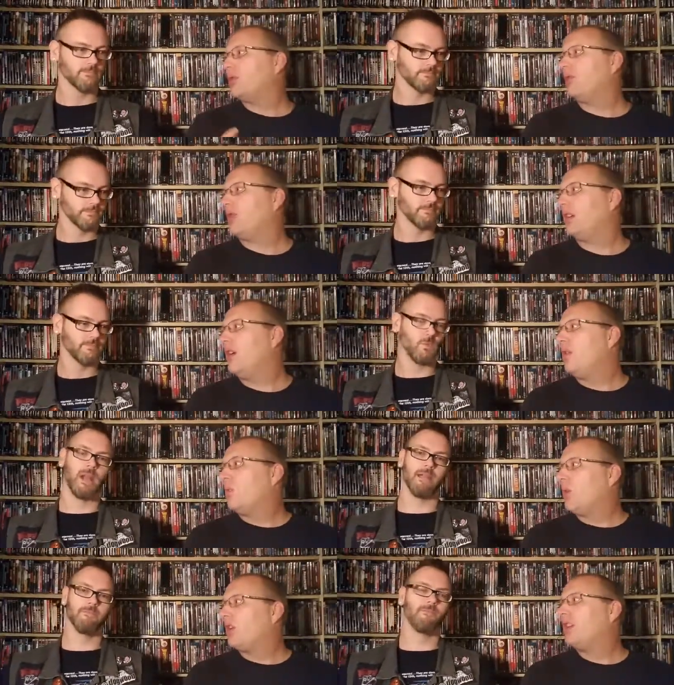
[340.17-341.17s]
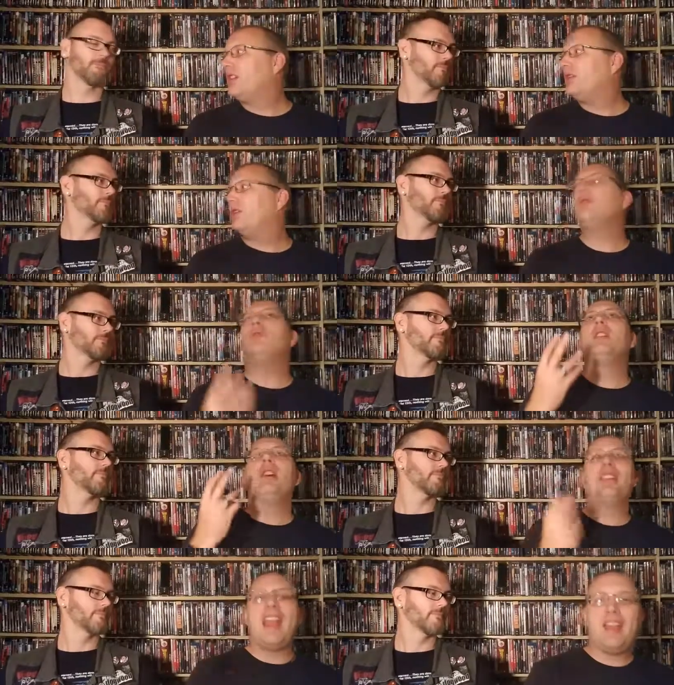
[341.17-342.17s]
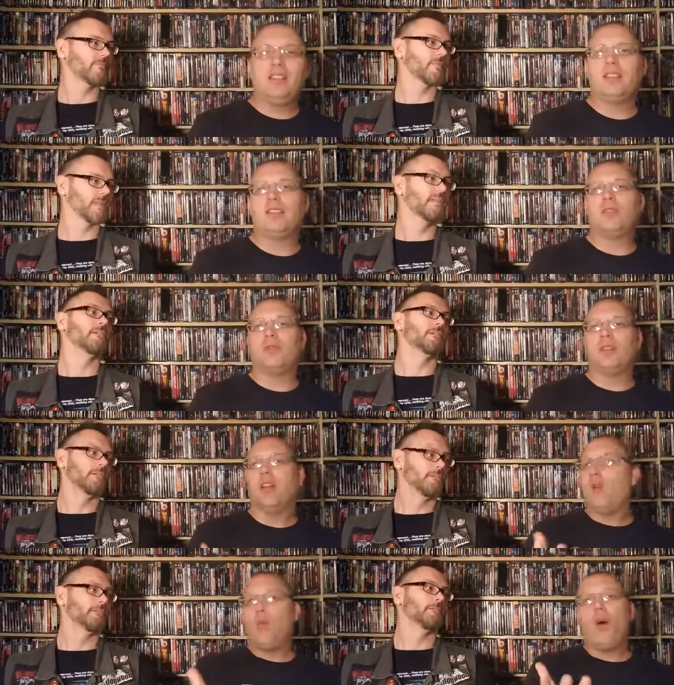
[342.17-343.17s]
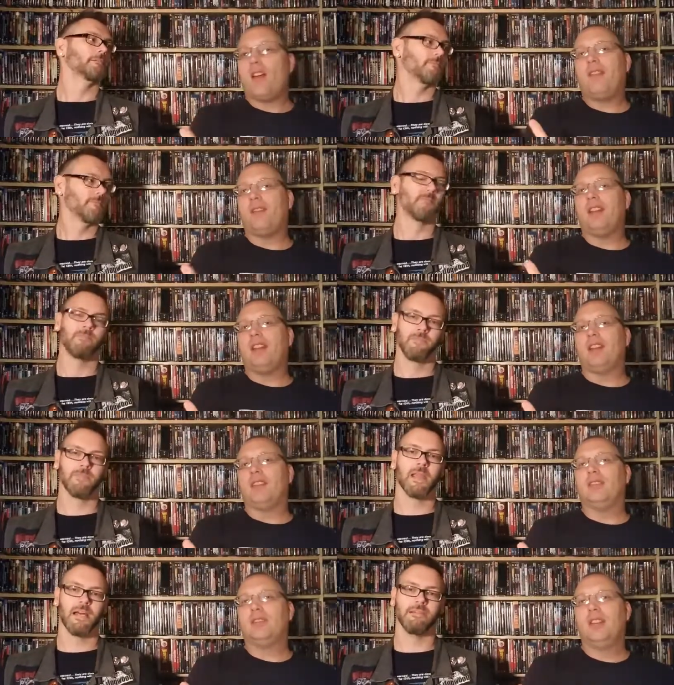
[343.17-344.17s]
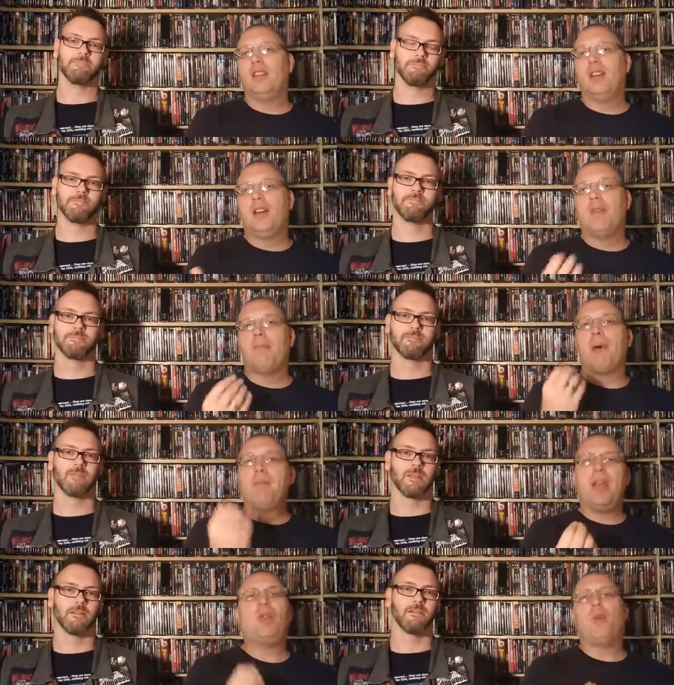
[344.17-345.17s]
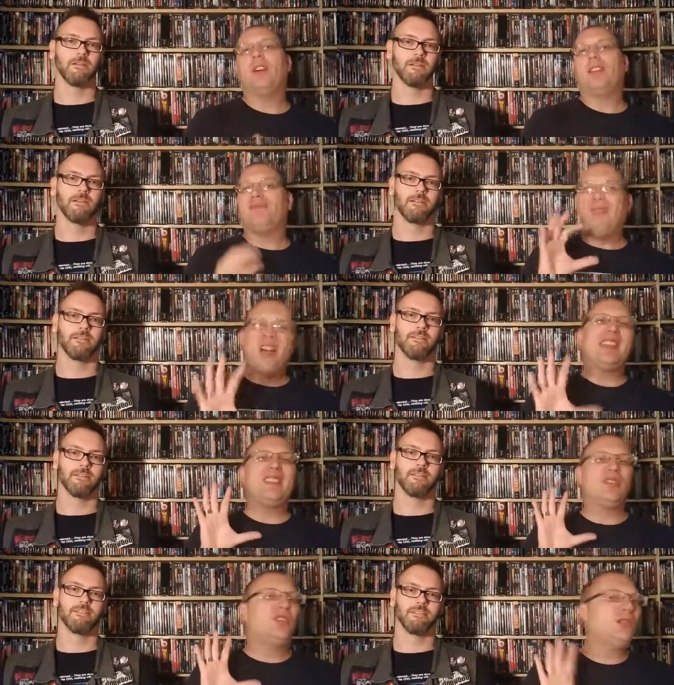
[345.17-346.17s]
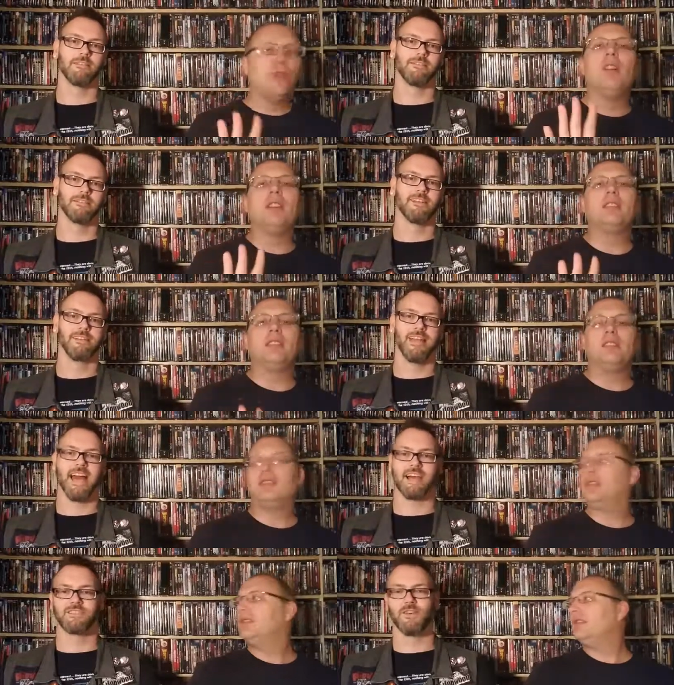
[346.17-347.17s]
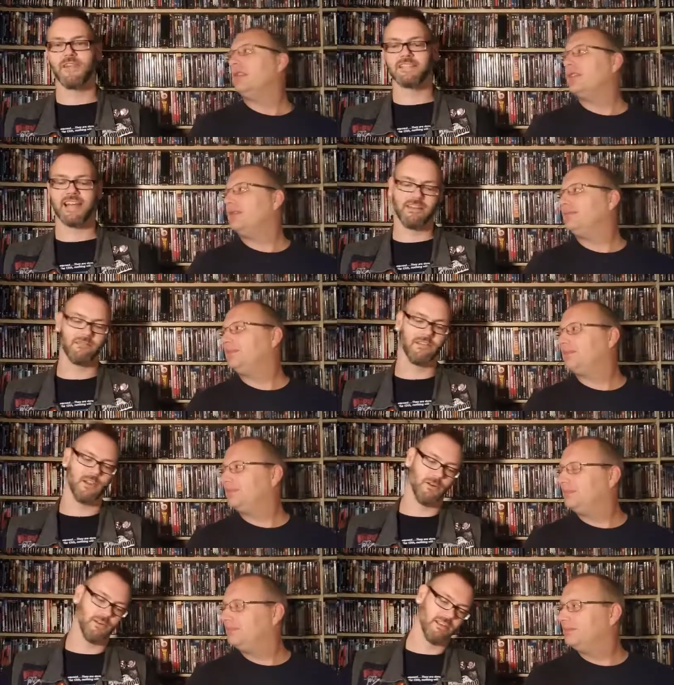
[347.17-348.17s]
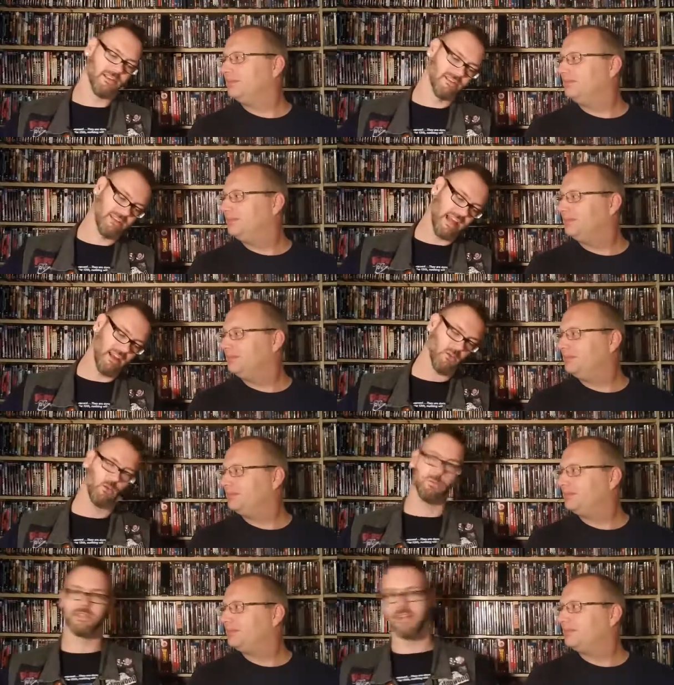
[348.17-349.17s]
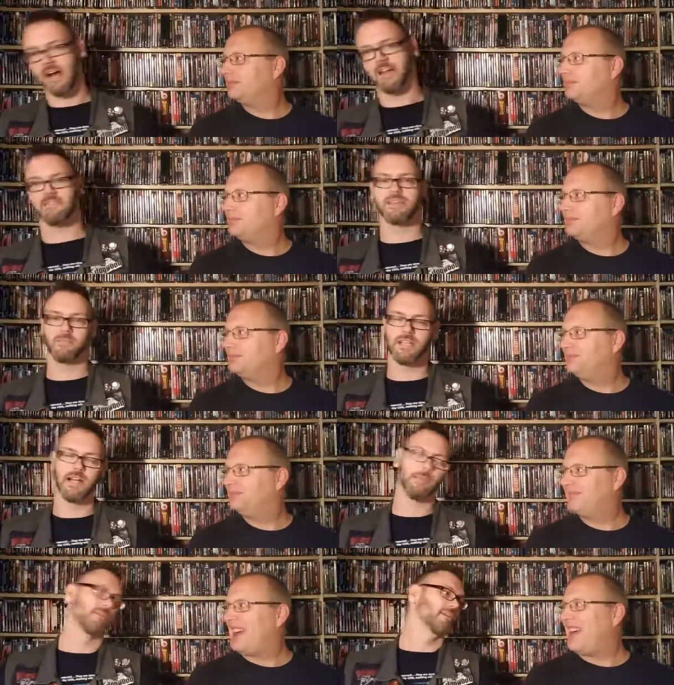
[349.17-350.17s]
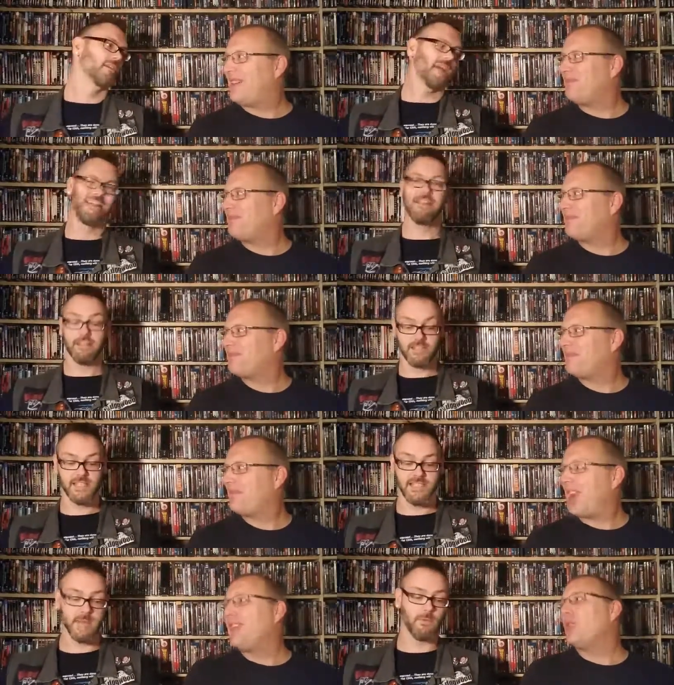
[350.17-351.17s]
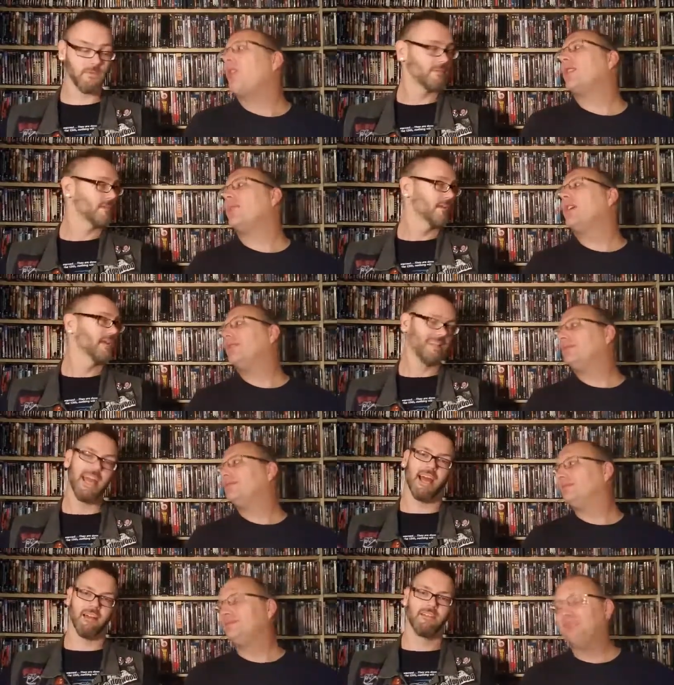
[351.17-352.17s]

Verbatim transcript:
Speaker 1: story. Right. We're gonna do an alien story, whatever it is. Yeah. But pick one and fucking
Speaker 2: do it. Yeah, so that's kind of you know it's kind of cool, but it's not at the same time. Yeah, and, and same, it annoyed me. Yeah,